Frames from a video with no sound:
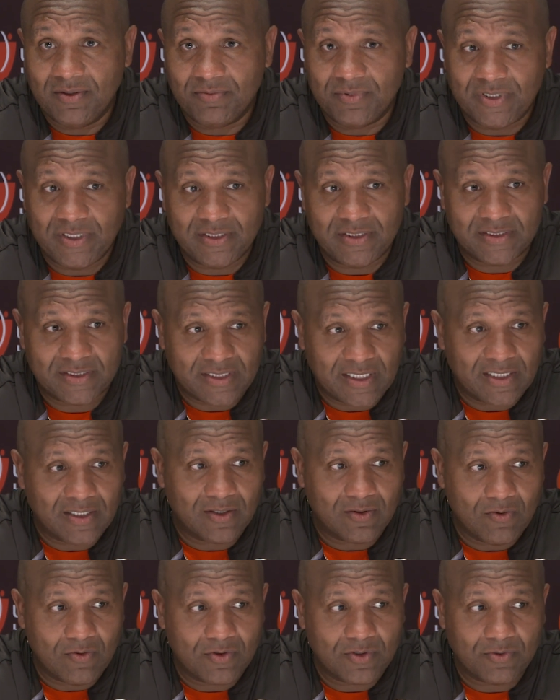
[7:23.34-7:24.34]
We need the
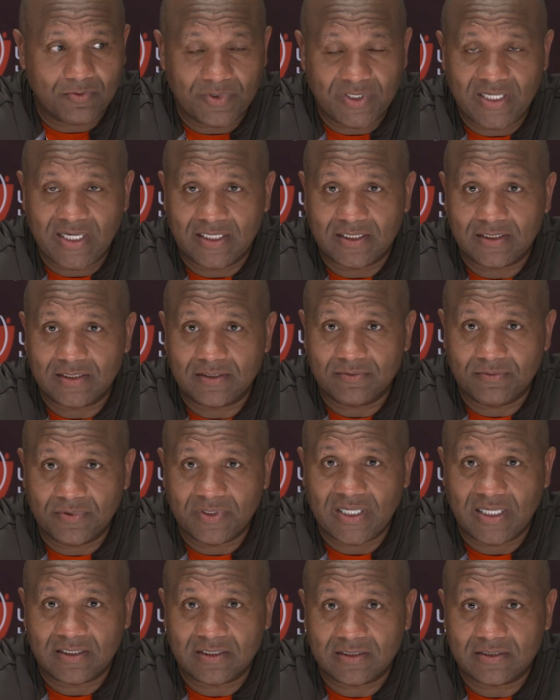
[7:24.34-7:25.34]
second quarter. We
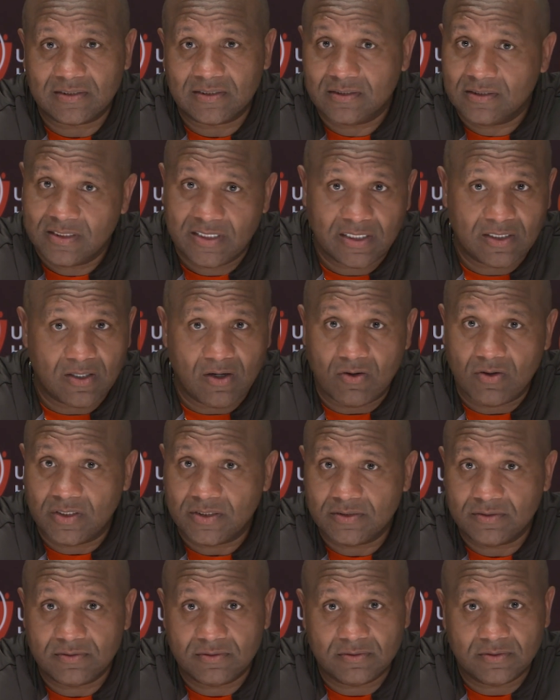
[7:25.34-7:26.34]
gotta get going
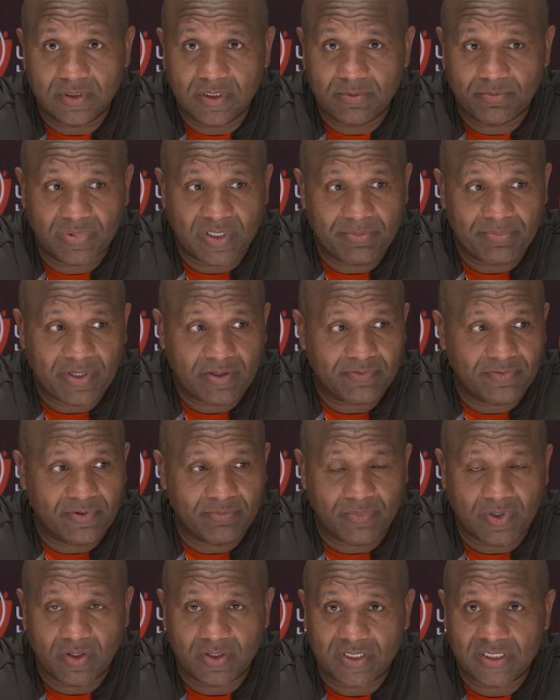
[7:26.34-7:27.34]
and play better
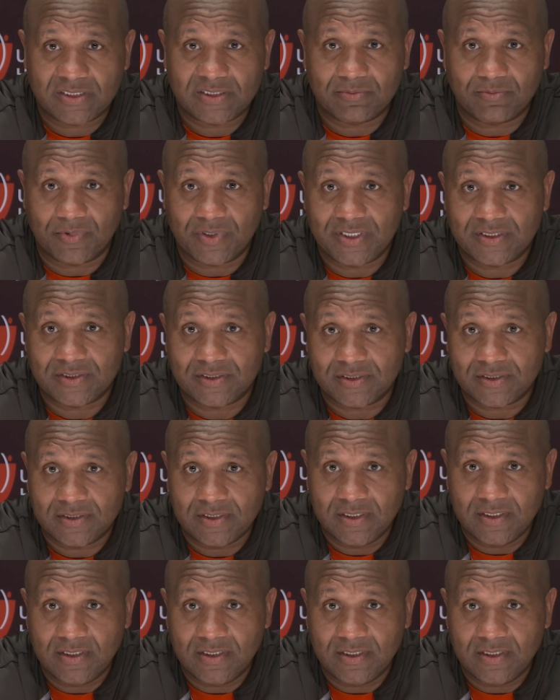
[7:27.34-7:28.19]
football and get some wins.